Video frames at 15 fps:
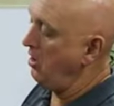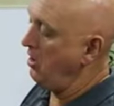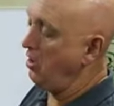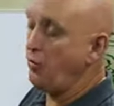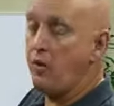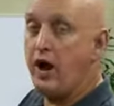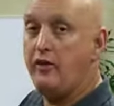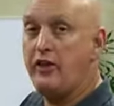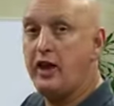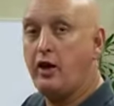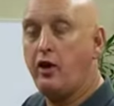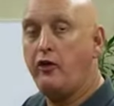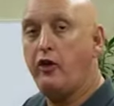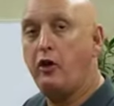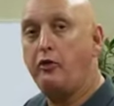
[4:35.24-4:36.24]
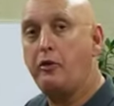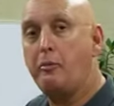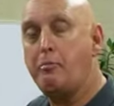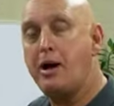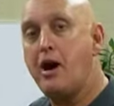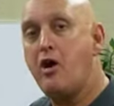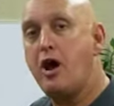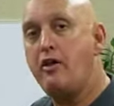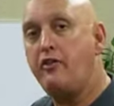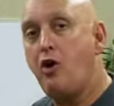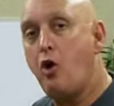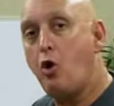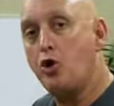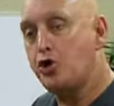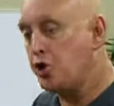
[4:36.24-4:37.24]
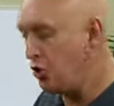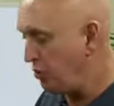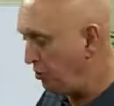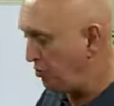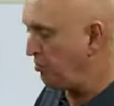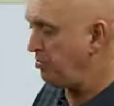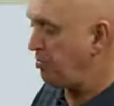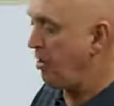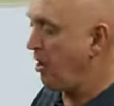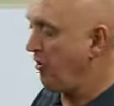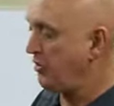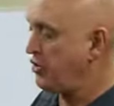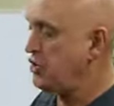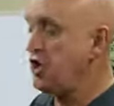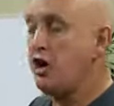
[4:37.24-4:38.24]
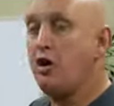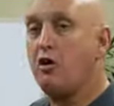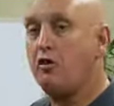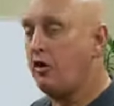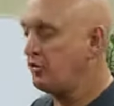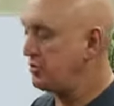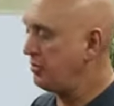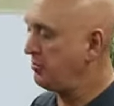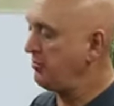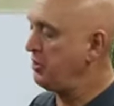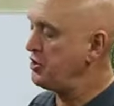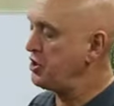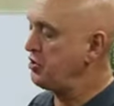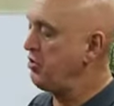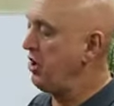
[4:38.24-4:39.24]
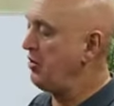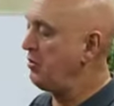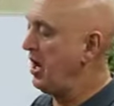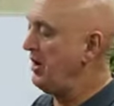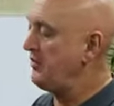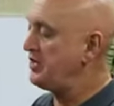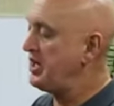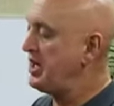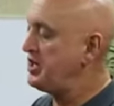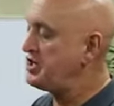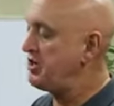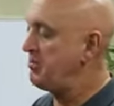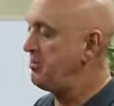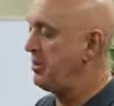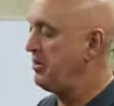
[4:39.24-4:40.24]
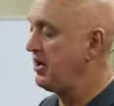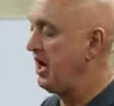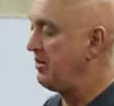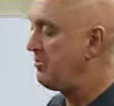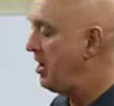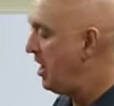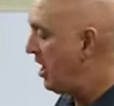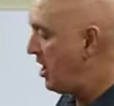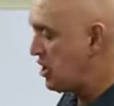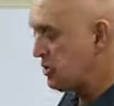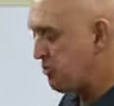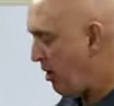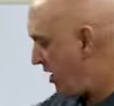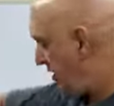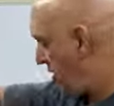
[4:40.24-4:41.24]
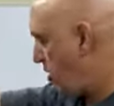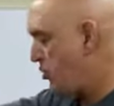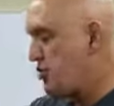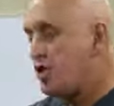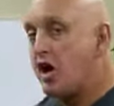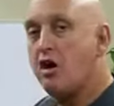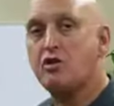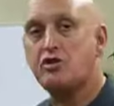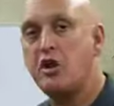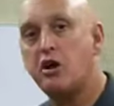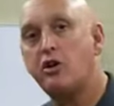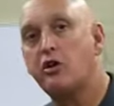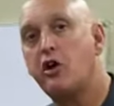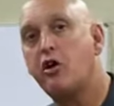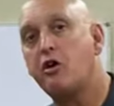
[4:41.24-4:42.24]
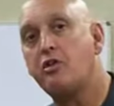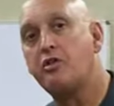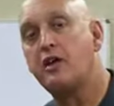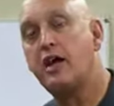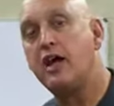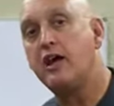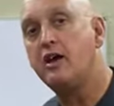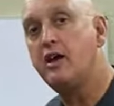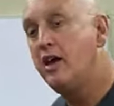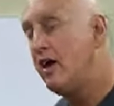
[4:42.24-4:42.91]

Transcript: around the bearing, the horseshoe part of the shear, there's a bunch of crud will have a tendency to build up. Spray the whole shear. It's not going to hurt a thing.